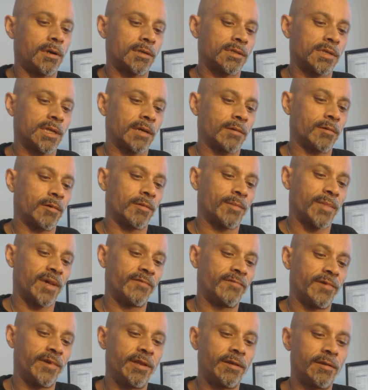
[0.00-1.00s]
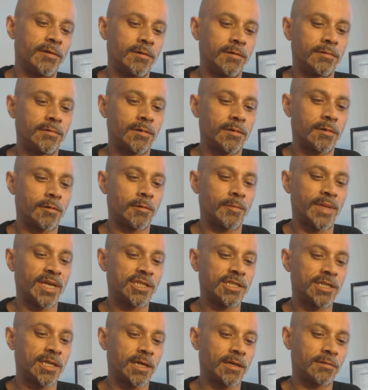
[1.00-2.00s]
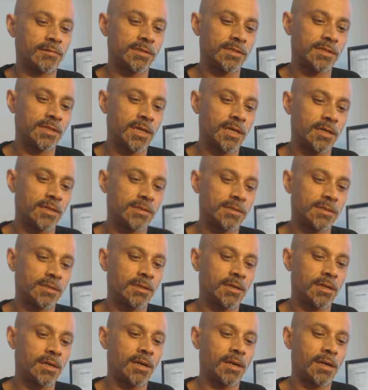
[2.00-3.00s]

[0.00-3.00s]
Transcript: It's like what my video or my channel says.